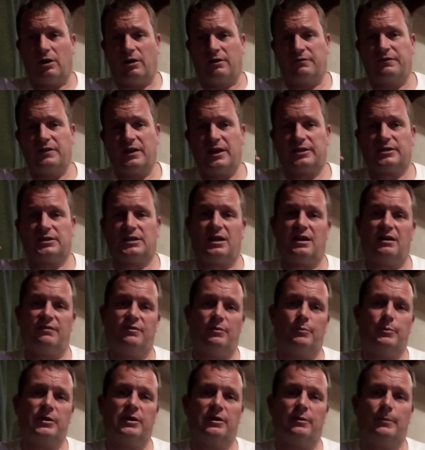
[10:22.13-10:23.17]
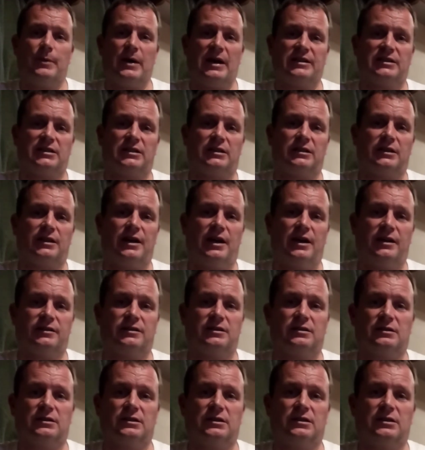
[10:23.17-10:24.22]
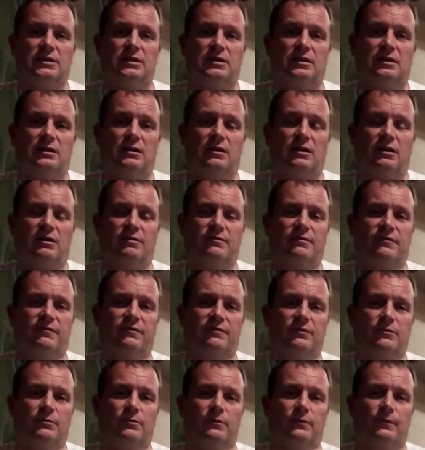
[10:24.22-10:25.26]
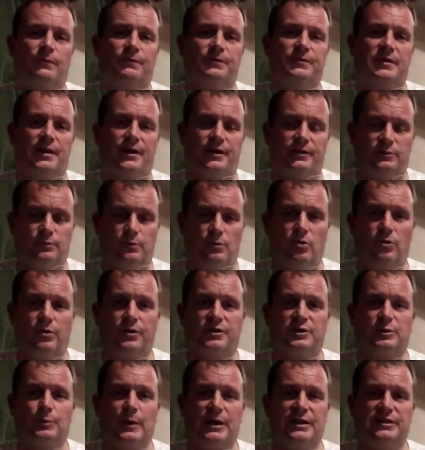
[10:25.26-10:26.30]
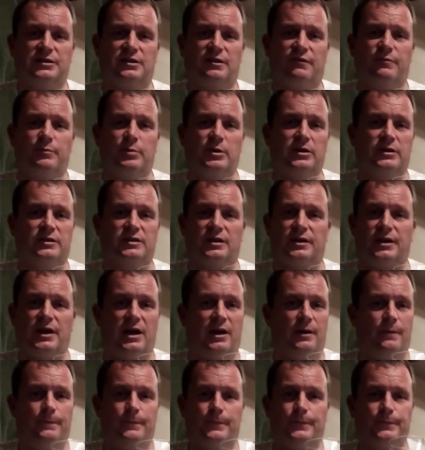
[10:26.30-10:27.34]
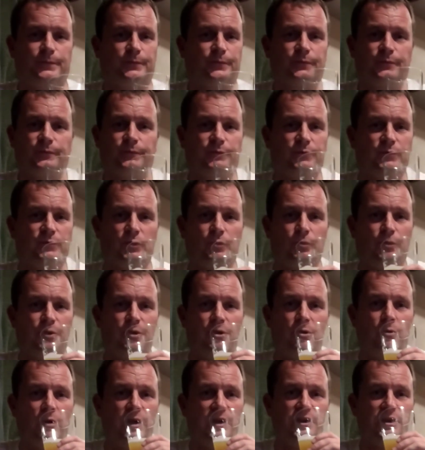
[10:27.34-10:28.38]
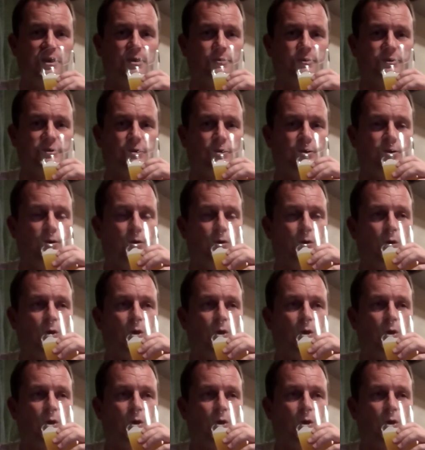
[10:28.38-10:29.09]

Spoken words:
I've yet to have a beer better than that. I've had more expensive beers than that. They were nowhere near as good.